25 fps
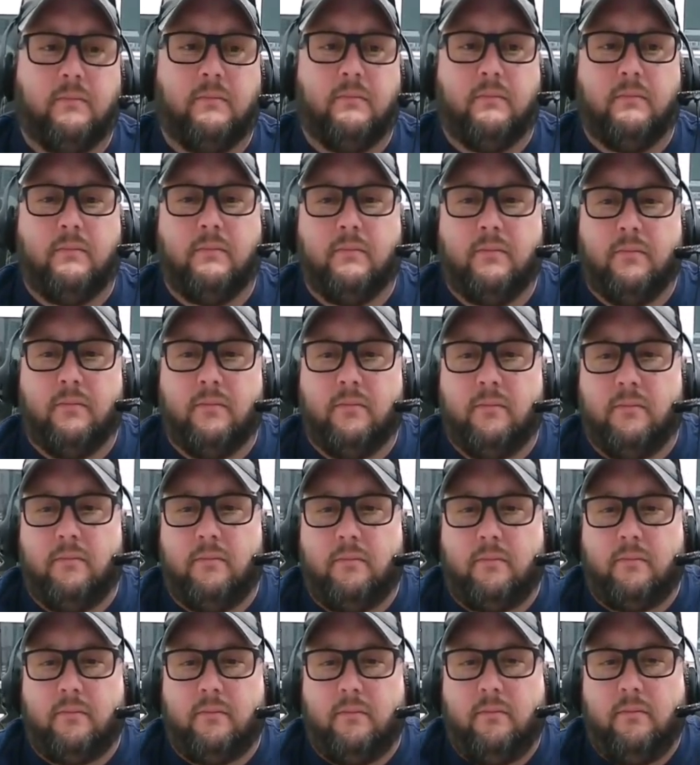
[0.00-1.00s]

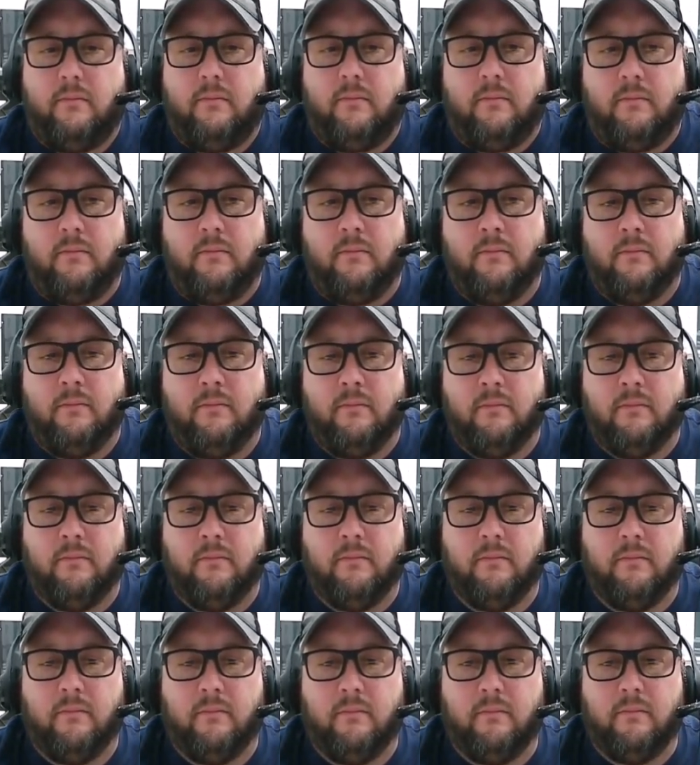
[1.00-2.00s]

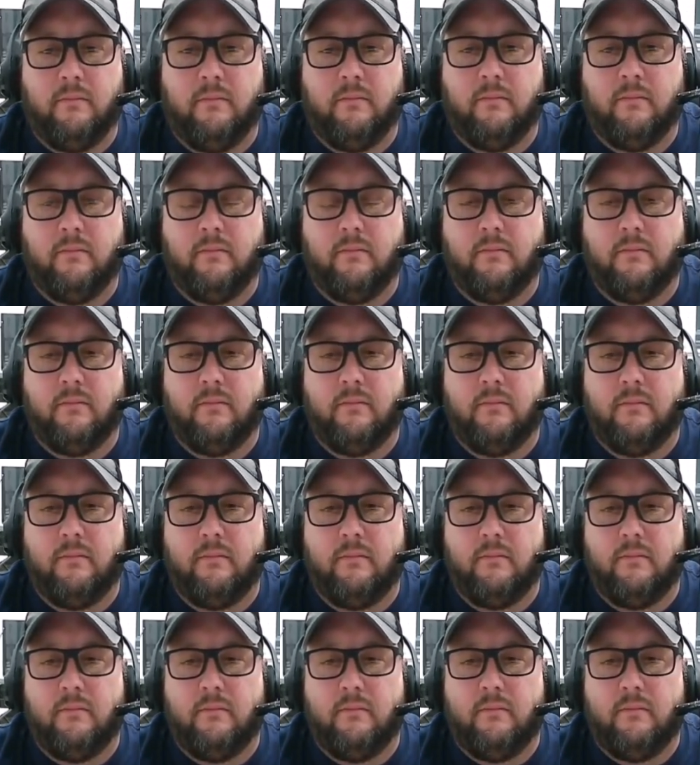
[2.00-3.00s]
This person isn't speaking.